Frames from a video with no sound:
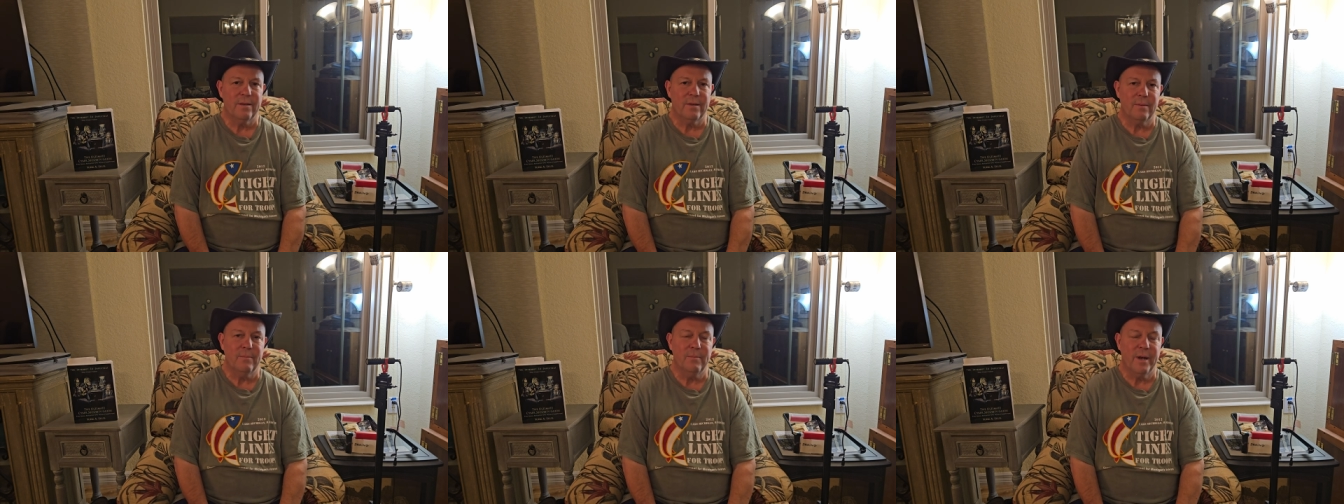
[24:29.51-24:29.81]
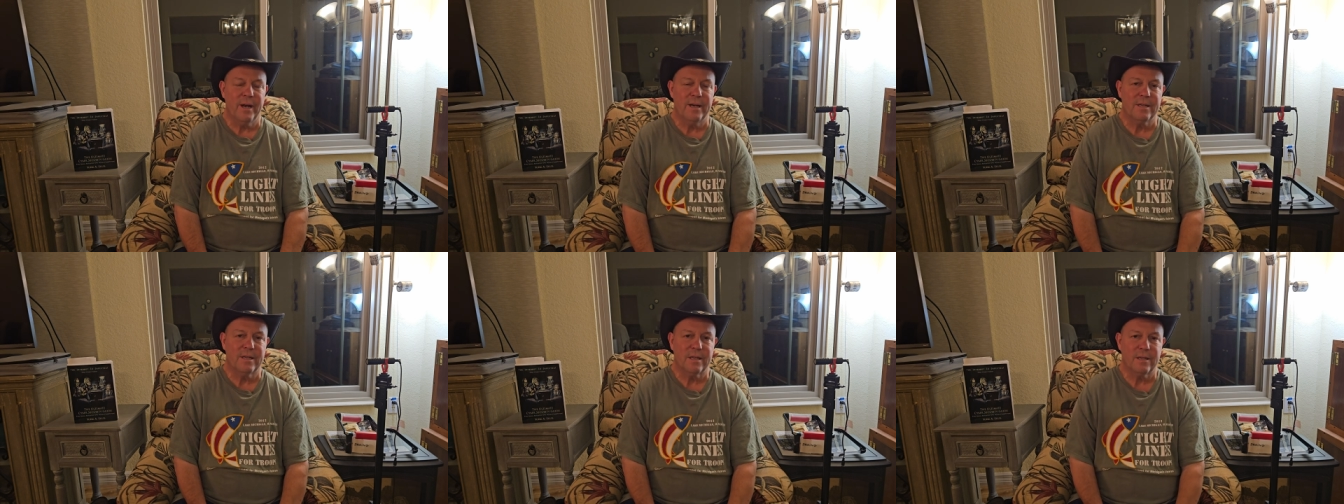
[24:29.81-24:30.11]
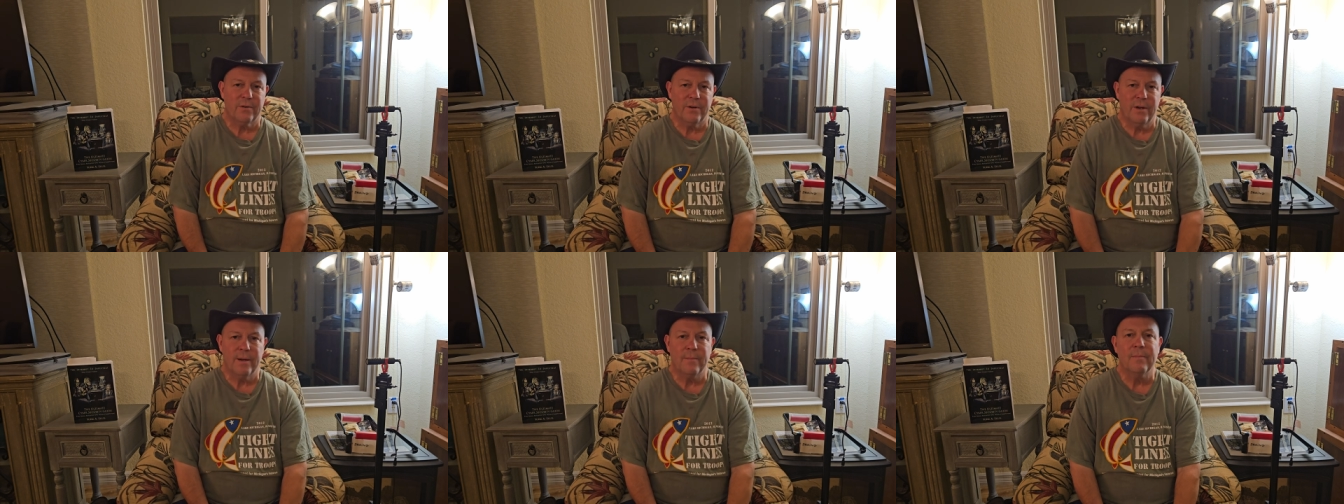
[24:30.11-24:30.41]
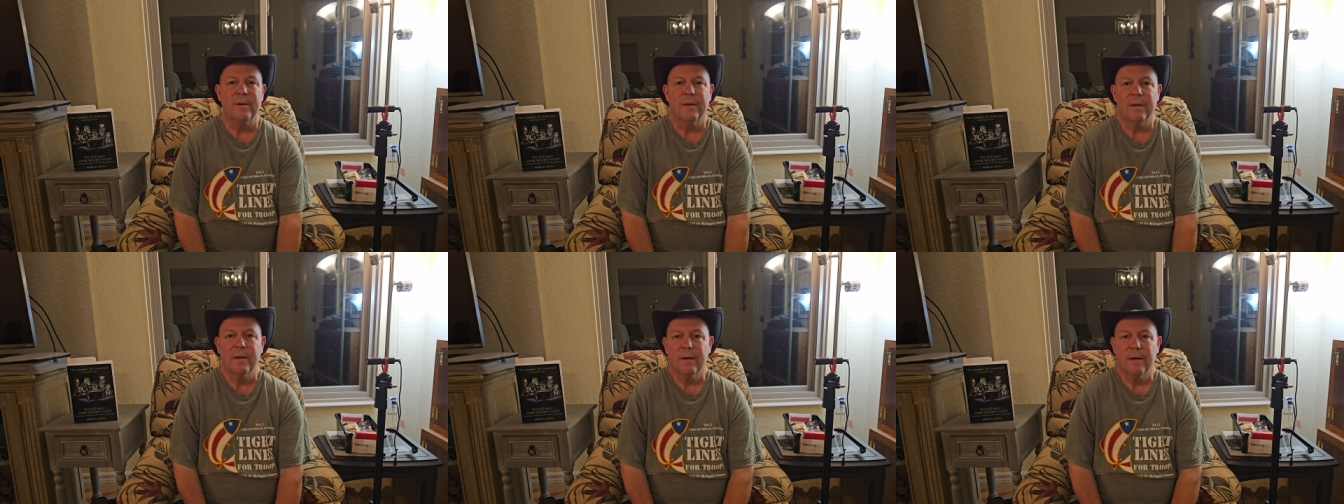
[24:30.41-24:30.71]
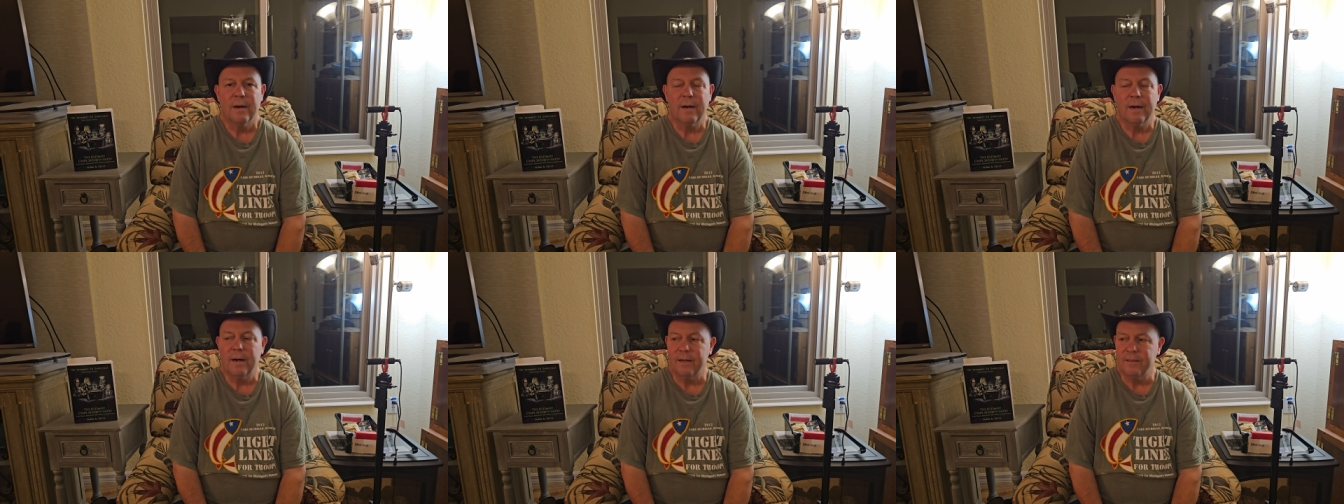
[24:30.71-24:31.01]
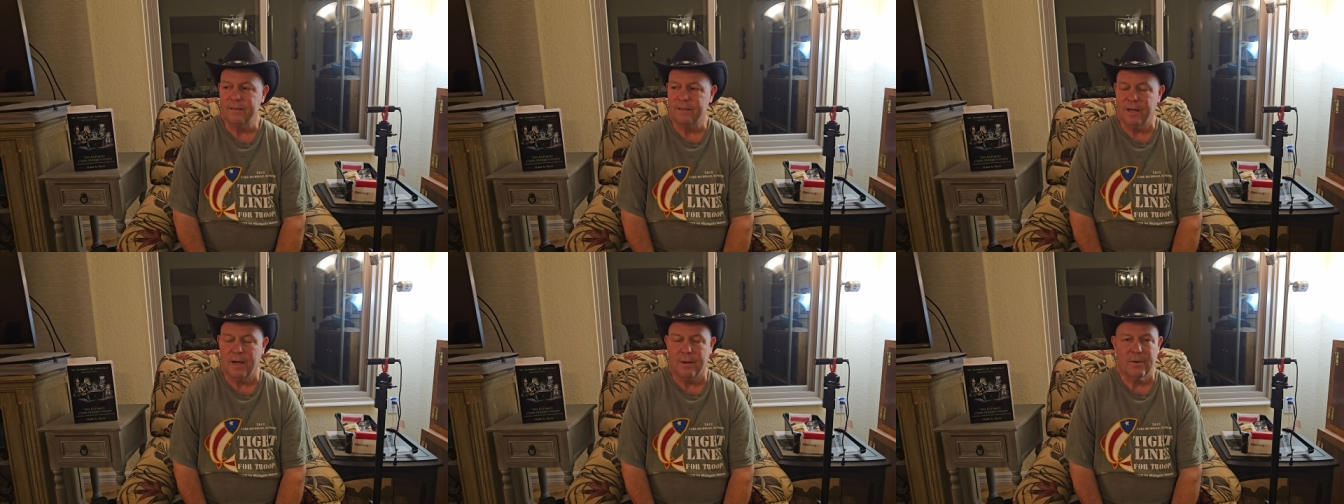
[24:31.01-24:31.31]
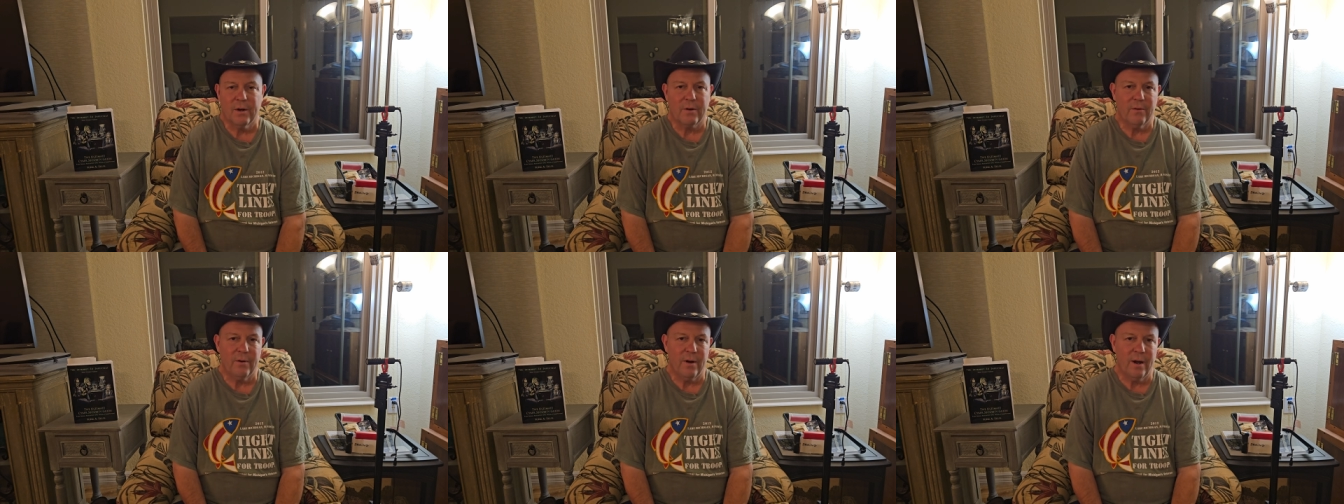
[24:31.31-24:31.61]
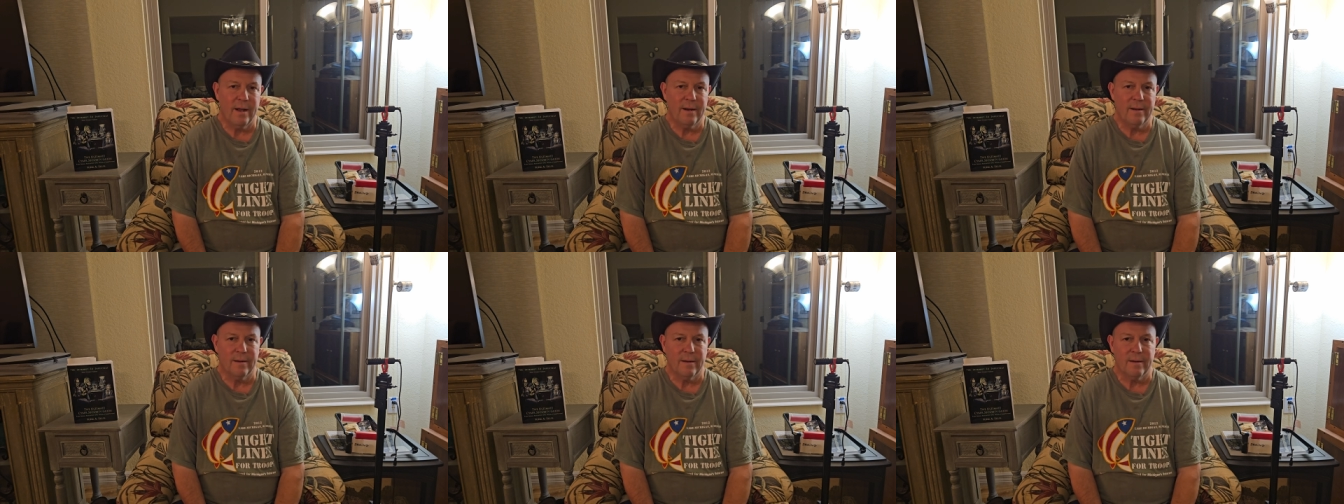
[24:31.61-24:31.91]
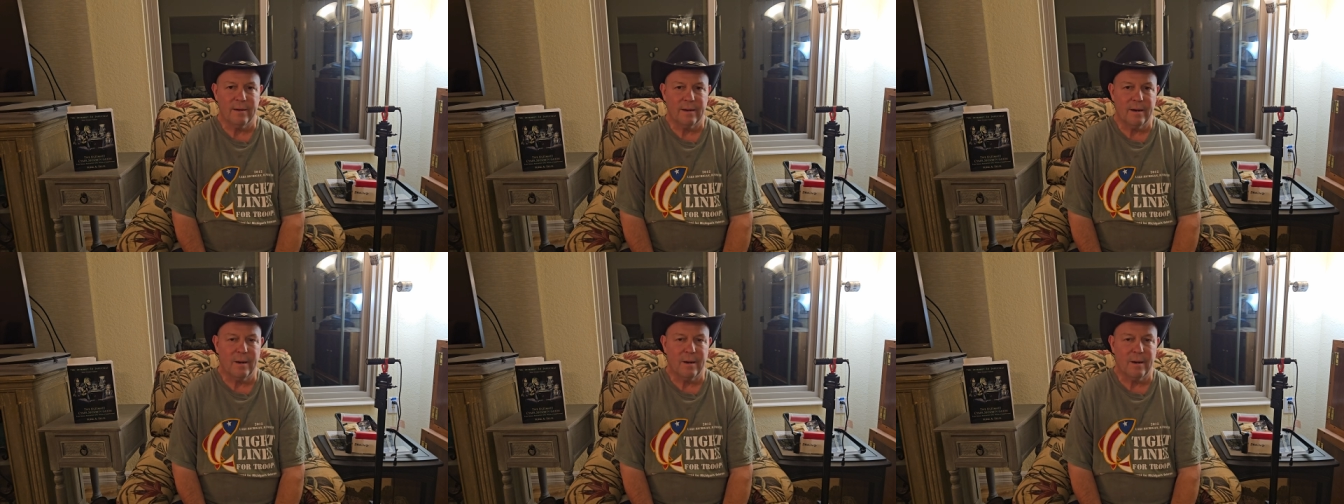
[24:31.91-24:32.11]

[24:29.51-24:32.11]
the mainstream Democrat